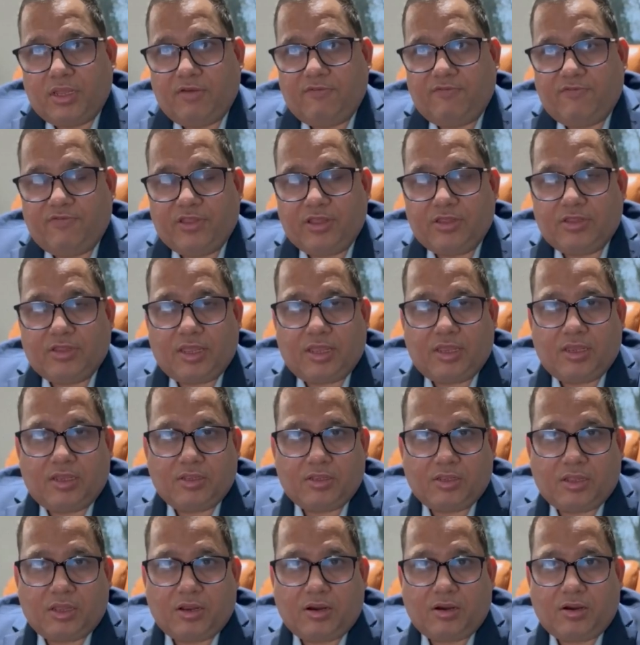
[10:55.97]
if they
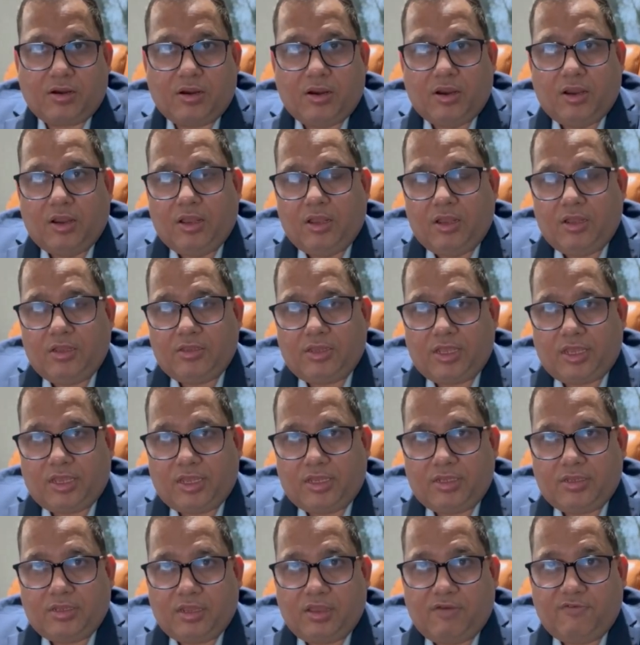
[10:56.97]
think they
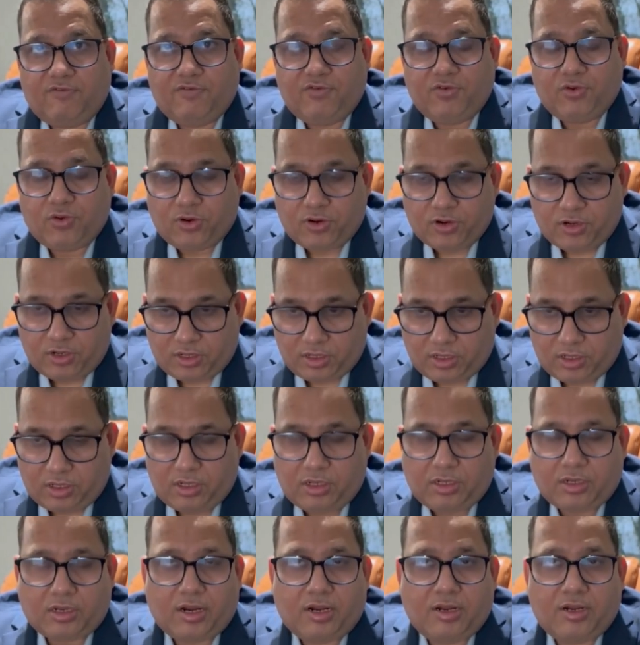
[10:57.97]
can, if
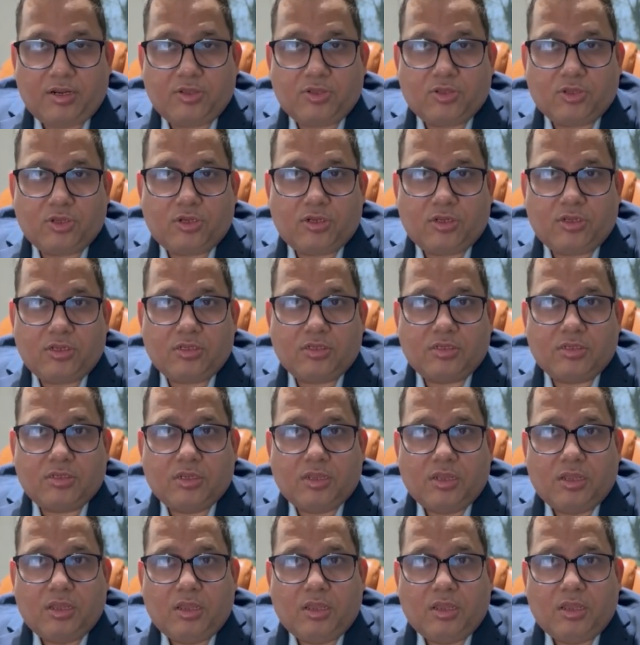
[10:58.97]
your condition is